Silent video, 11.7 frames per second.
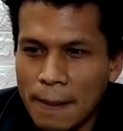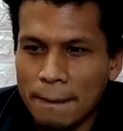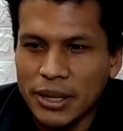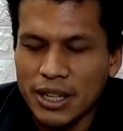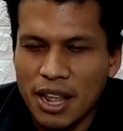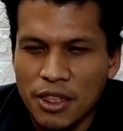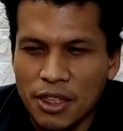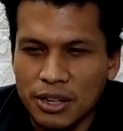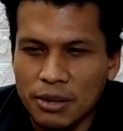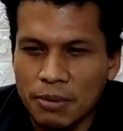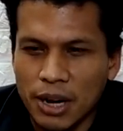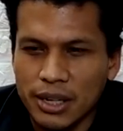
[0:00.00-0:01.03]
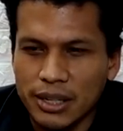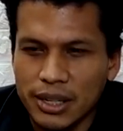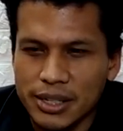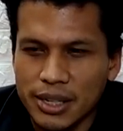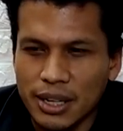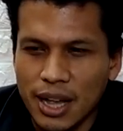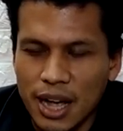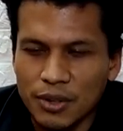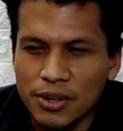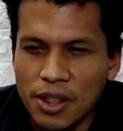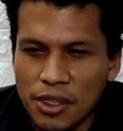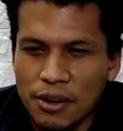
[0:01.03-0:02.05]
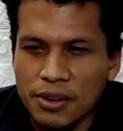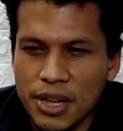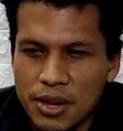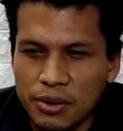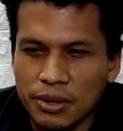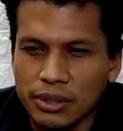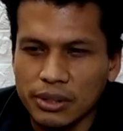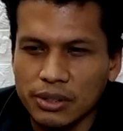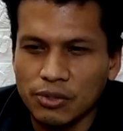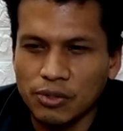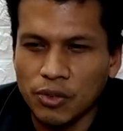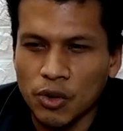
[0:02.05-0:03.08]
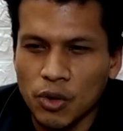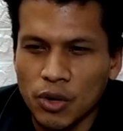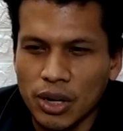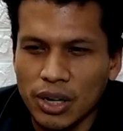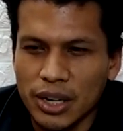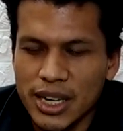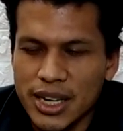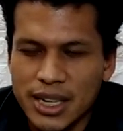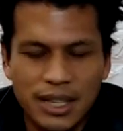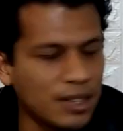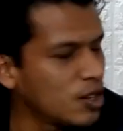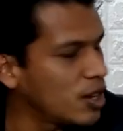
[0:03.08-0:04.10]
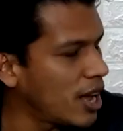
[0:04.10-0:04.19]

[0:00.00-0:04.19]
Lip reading: But then I thought about it and I said, 130 euros for eating